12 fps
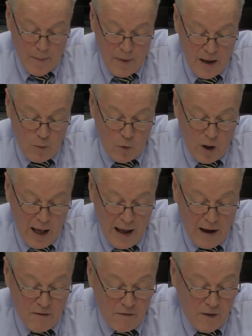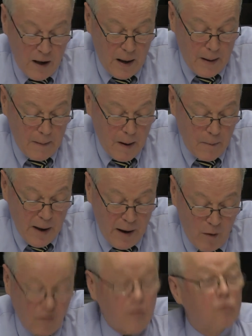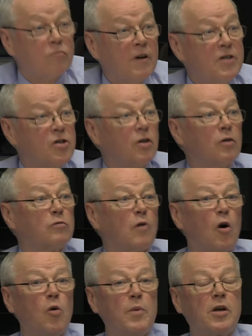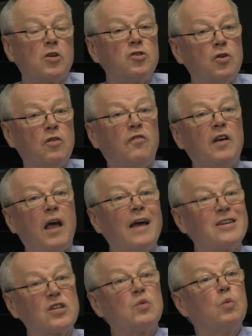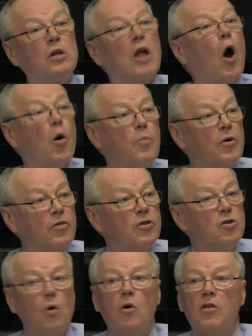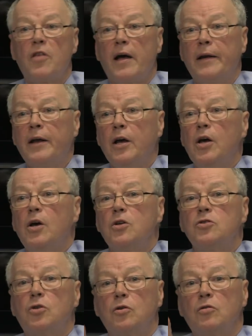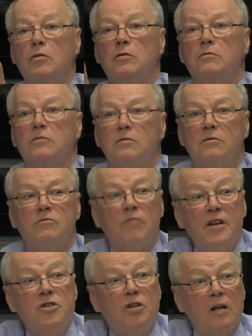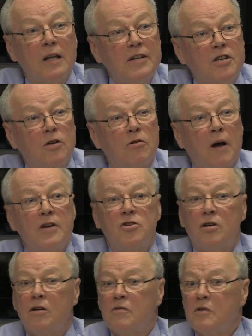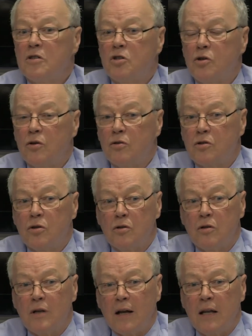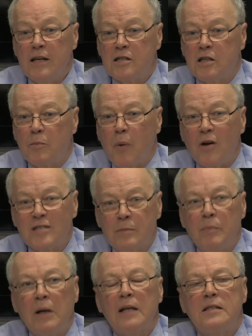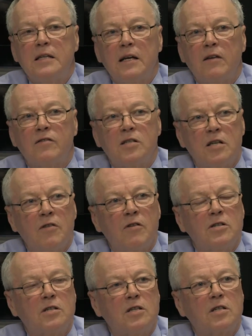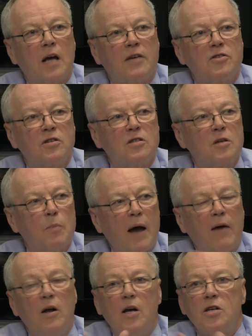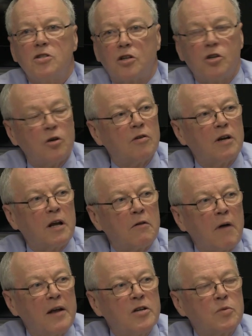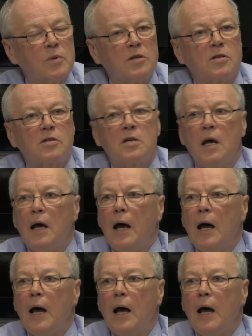It will have a powerful regional role because unification will open the door then to regional integration, to at least the possibility of serious discussions about security arrangements,